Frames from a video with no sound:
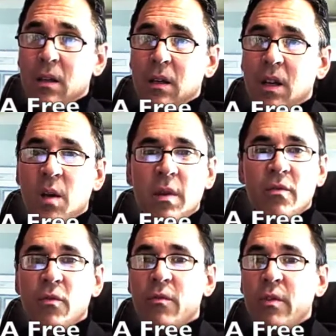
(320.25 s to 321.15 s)
Come in
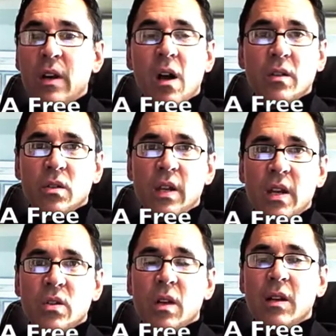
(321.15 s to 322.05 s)
for a free
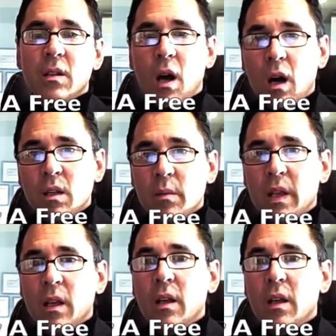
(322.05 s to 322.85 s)
consultation and talk to me,